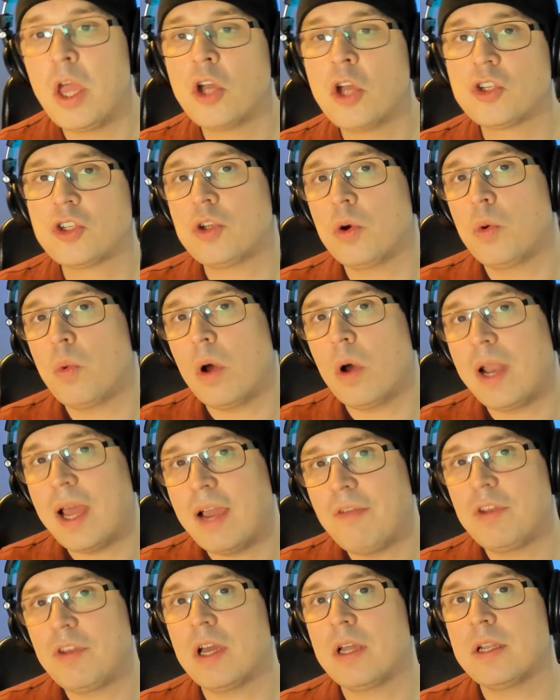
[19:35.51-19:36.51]
So what
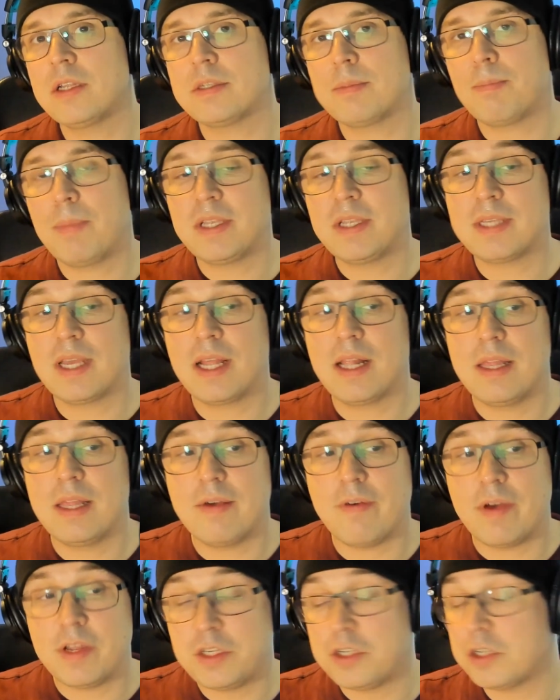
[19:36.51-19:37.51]
I've done is basically
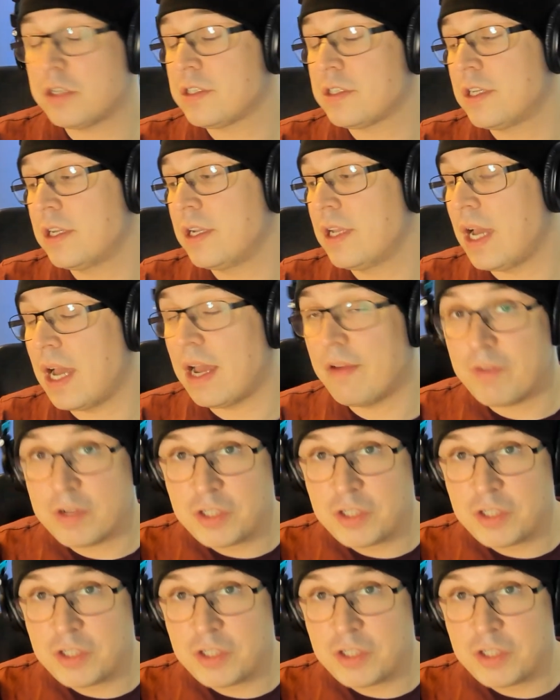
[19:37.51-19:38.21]
I've